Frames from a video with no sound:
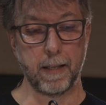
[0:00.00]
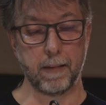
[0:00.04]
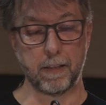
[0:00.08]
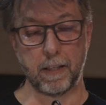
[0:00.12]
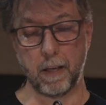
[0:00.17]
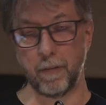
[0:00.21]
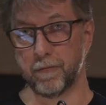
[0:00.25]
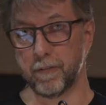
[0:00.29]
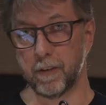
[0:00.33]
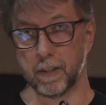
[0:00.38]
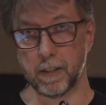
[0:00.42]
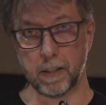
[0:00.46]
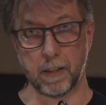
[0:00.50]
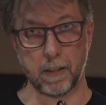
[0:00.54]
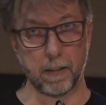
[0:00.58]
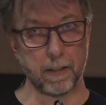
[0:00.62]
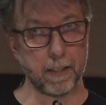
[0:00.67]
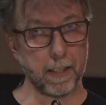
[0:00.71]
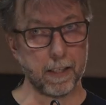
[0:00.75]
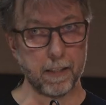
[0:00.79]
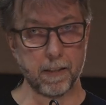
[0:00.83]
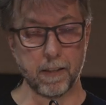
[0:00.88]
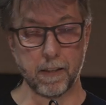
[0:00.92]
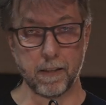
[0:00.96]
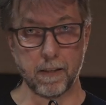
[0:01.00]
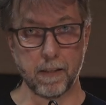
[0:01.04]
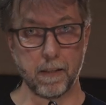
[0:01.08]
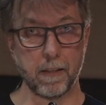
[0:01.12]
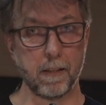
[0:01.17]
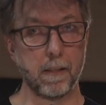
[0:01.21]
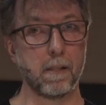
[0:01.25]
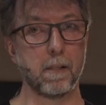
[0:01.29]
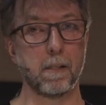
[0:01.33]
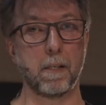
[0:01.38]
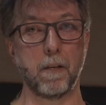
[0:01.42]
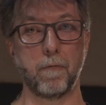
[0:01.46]
Different
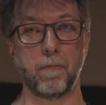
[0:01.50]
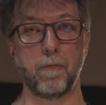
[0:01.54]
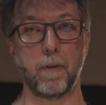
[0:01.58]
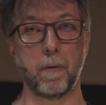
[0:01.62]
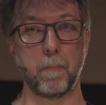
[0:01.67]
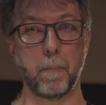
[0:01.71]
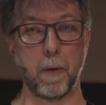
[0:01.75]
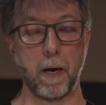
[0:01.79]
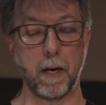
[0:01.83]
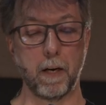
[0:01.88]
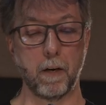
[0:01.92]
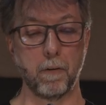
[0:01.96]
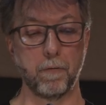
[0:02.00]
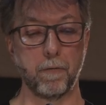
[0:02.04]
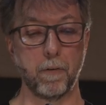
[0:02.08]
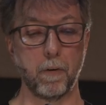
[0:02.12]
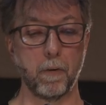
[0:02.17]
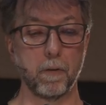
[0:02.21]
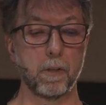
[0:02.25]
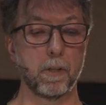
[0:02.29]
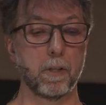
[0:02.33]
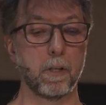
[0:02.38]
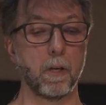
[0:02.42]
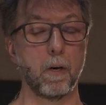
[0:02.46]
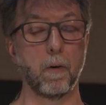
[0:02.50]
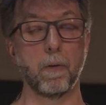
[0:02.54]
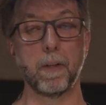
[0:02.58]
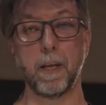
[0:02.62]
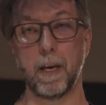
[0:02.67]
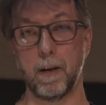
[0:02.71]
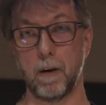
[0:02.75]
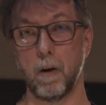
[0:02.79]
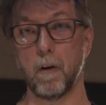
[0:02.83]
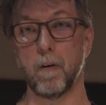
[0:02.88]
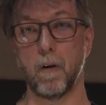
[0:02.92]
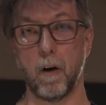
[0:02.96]
distances, different microphones, so
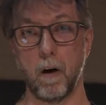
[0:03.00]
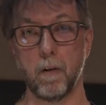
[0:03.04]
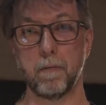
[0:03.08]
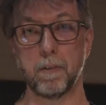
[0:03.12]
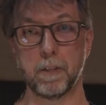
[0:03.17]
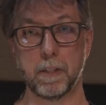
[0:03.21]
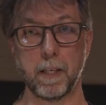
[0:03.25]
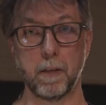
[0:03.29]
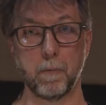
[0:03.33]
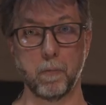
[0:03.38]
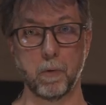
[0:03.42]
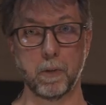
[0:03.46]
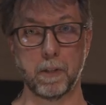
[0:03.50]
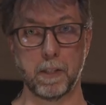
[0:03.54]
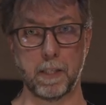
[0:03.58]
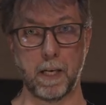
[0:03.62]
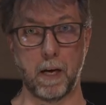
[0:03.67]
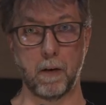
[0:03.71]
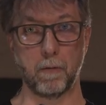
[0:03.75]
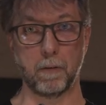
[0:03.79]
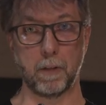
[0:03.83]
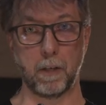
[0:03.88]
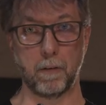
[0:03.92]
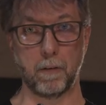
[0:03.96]
they obviously would sound